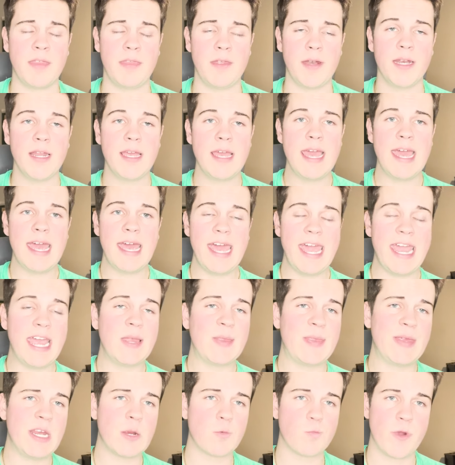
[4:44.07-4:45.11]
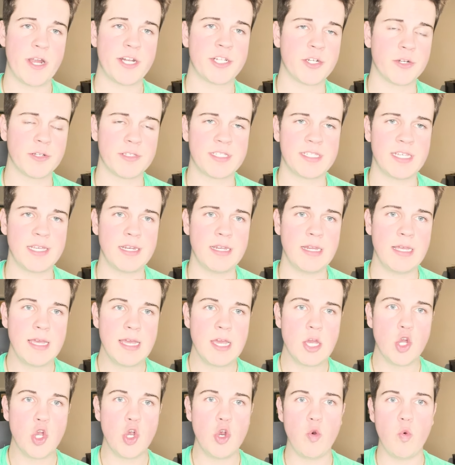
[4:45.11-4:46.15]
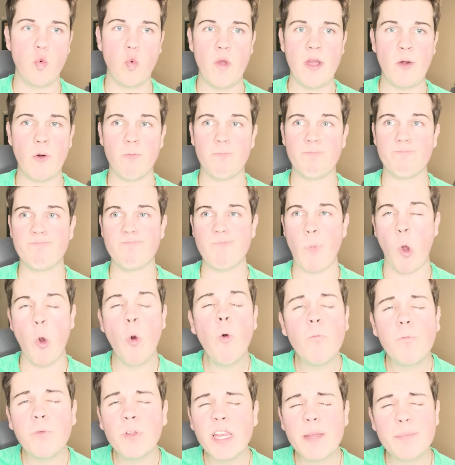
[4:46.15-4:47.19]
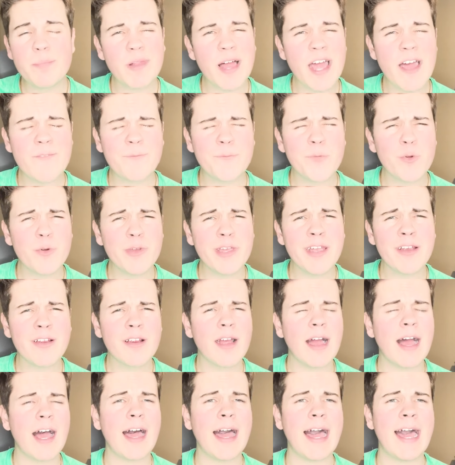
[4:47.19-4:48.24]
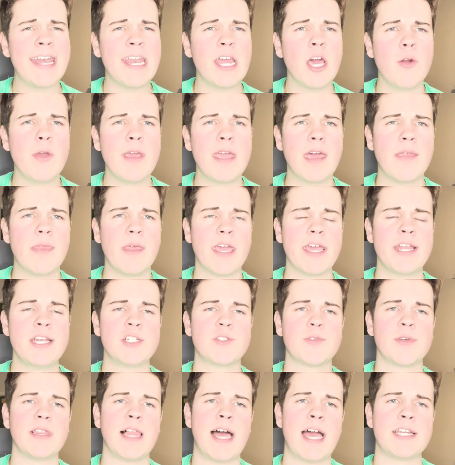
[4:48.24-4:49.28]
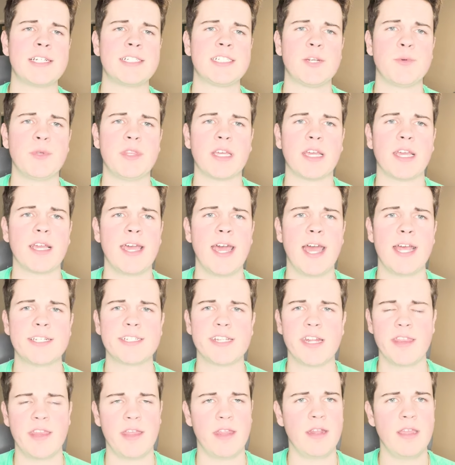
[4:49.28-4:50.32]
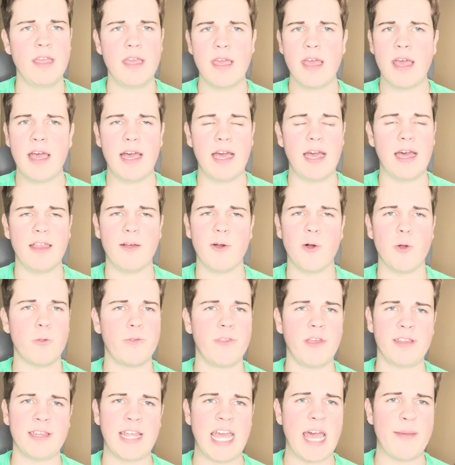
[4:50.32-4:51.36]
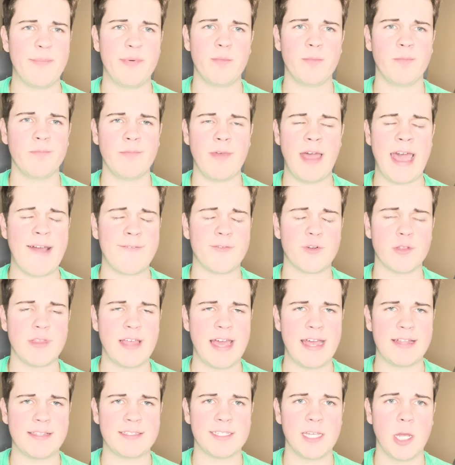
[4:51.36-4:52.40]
And then Anthony Richardson, who will hopefully play a full year. I know he had the injury last year with the concussion, and then the whole thing happened after that.